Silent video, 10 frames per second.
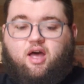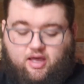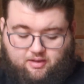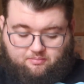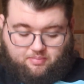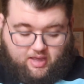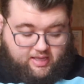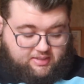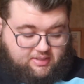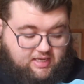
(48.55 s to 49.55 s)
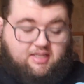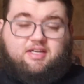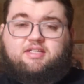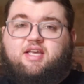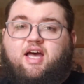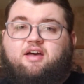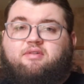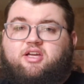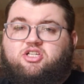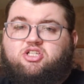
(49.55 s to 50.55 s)
but he does
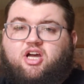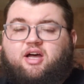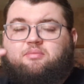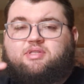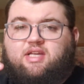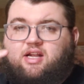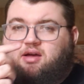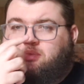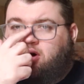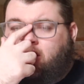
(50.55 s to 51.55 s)
have a shop set up